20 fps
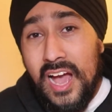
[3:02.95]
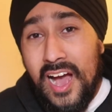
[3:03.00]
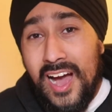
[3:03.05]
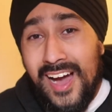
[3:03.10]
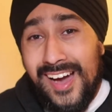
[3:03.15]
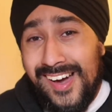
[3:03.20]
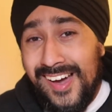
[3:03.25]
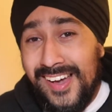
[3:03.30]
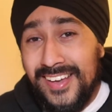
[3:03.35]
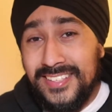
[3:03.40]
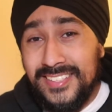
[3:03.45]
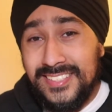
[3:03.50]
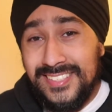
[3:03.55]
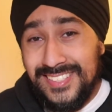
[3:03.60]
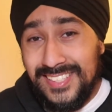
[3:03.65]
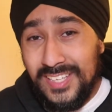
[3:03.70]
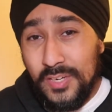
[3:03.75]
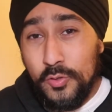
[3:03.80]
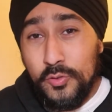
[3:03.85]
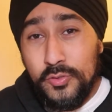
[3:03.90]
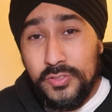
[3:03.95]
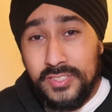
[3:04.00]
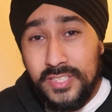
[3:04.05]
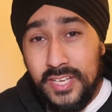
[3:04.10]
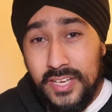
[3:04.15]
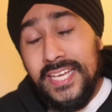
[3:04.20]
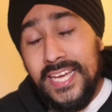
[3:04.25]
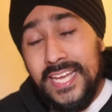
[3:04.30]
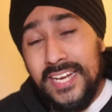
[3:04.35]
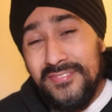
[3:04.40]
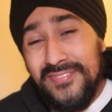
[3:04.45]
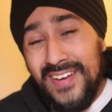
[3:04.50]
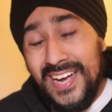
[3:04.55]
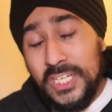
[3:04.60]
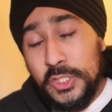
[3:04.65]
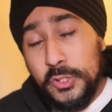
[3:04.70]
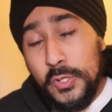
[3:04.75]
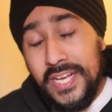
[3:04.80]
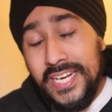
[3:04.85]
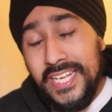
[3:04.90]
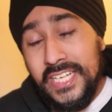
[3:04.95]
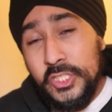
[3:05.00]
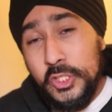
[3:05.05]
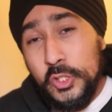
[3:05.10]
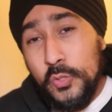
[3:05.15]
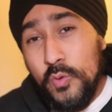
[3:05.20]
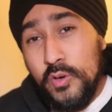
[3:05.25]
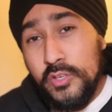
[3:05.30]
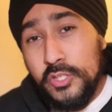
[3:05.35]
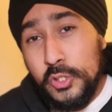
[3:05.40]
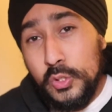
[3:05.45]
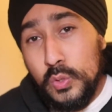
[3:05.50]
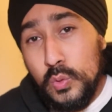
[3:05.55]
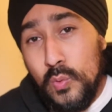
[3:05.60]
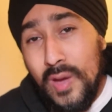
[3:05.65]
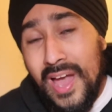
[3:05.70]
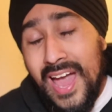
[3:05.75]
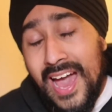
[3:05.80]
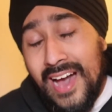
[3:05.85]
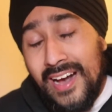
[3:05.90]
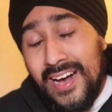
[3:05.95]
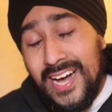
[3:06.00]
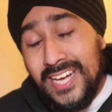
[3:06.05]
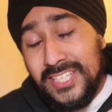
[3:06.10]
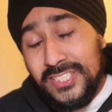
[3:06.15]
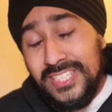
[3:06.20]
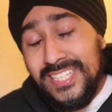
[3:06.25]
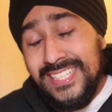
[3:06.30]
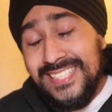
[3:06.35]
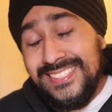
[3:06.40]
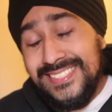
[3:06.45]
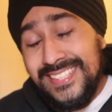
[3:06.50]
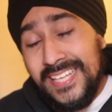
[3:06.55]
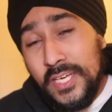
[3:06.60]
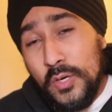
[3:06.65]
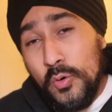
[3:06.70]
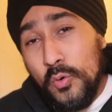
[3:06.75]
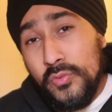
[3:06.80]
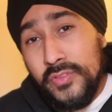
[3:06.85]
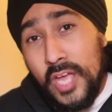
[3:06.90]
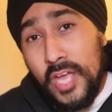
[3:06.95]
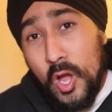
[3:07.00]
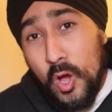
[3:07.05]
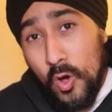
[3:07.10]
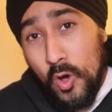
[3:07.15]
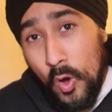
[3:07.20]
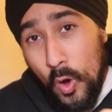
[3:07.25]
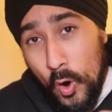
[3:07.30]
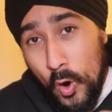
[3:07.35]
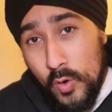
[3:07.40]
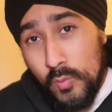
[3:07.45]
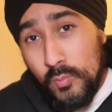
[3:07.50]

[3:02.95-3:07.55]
high skill set. In fact, Trading212 actually state on their own